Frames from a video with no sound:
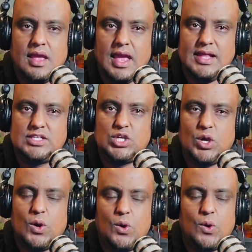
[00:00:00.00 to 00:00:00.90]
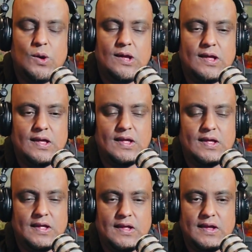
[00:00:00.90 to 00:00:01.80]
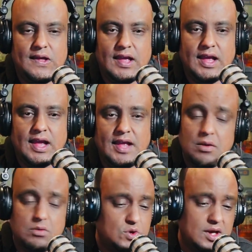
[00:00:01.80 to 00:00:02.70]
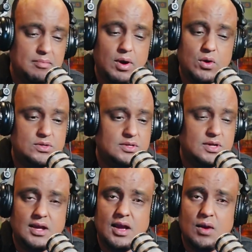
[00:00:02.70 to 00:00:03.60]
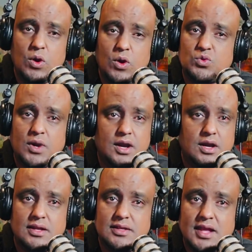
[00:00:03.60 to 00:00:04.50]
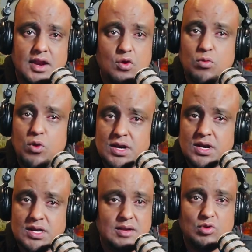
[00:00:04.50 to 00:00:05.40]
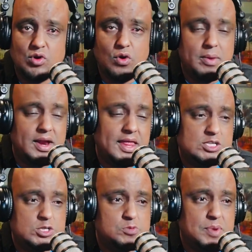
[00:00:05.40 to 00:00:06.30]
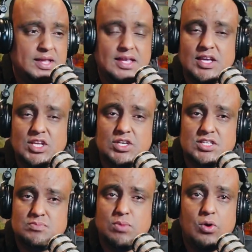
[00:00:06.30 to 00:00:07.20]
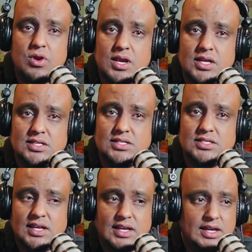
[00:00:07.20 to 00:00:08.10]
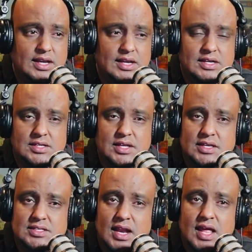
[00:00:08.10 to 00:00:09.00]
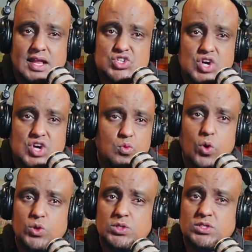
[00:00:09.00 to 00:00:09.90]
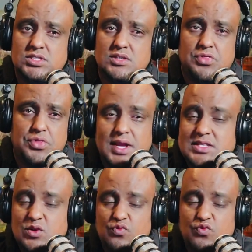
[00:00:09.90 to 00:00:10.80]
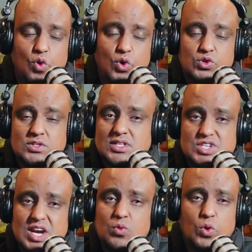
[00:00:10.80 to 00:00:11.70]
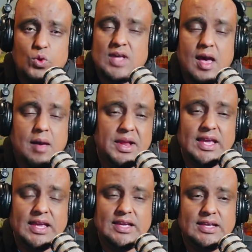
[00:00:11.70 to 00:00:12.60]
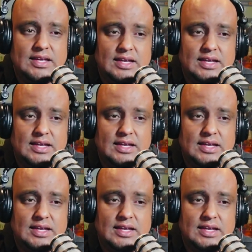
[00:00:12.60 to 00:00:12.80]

And so, and then I was talking about a world where there are no boundaries anymore. Nobody is respecting each other's boundaries. There is a lot of trade wars, threats of wars and trade wars happening.